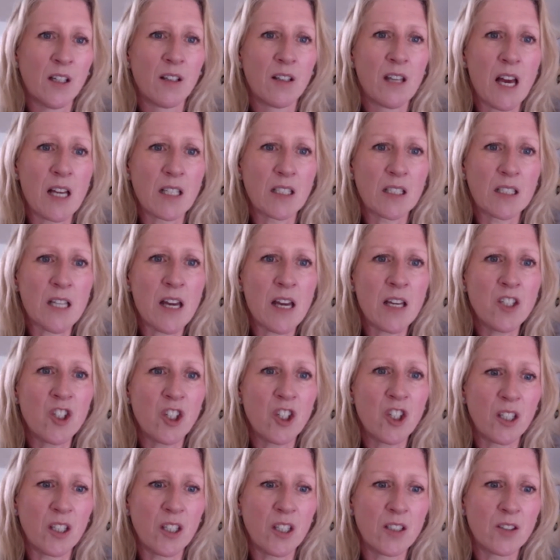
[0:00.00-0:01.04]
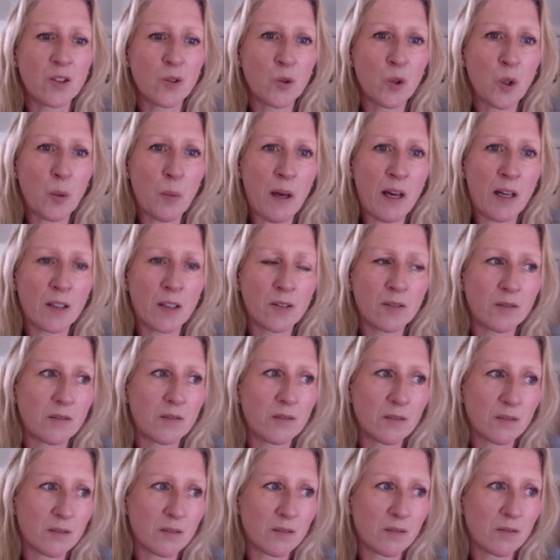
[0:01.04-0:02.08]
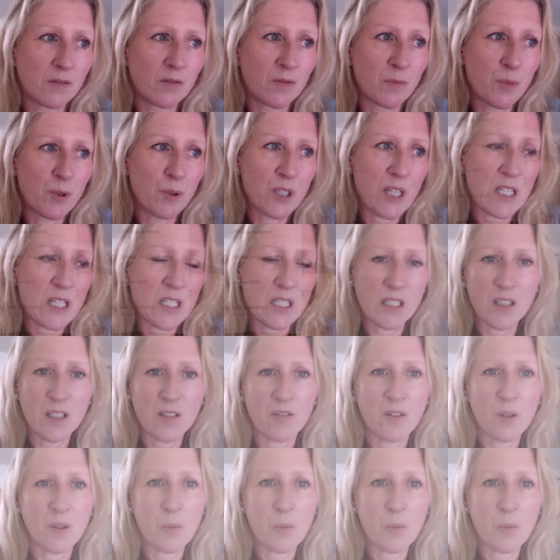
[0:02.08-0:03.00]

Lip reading: staging is all about presenting it for the